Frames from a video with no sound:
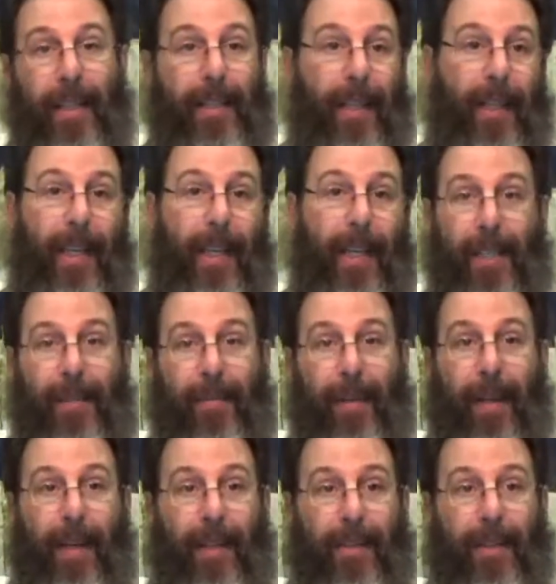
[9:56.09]
He said, it's
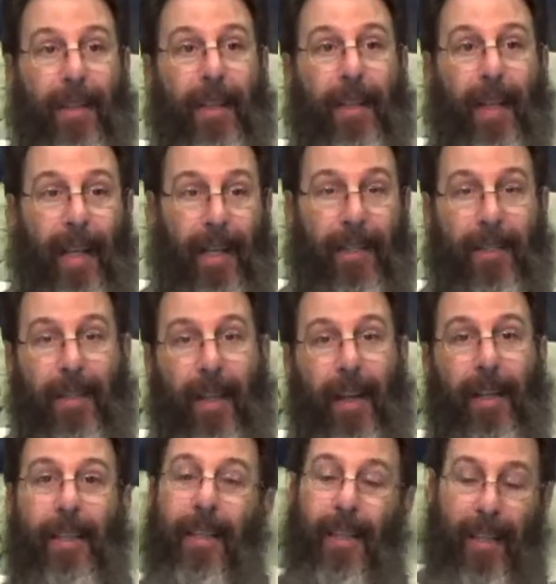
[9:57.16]
finished. It's
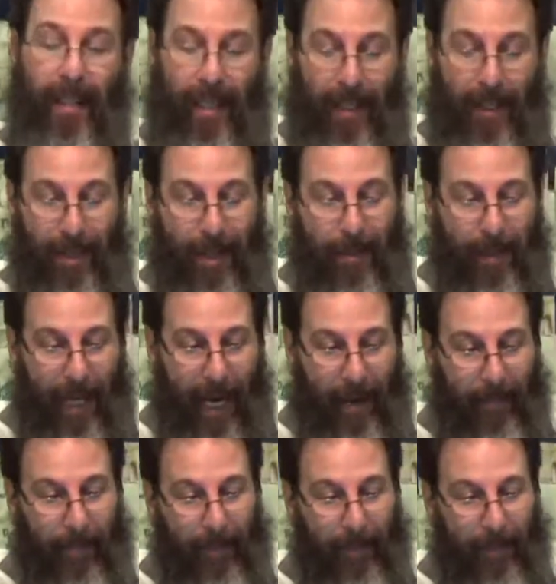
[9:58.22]
done. They took them
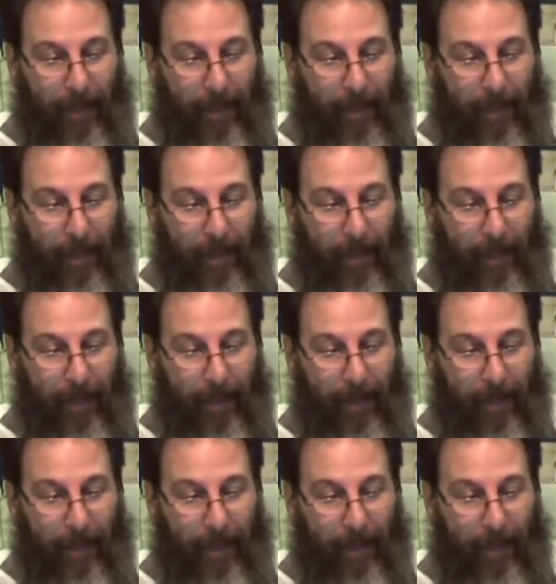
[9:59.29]
down.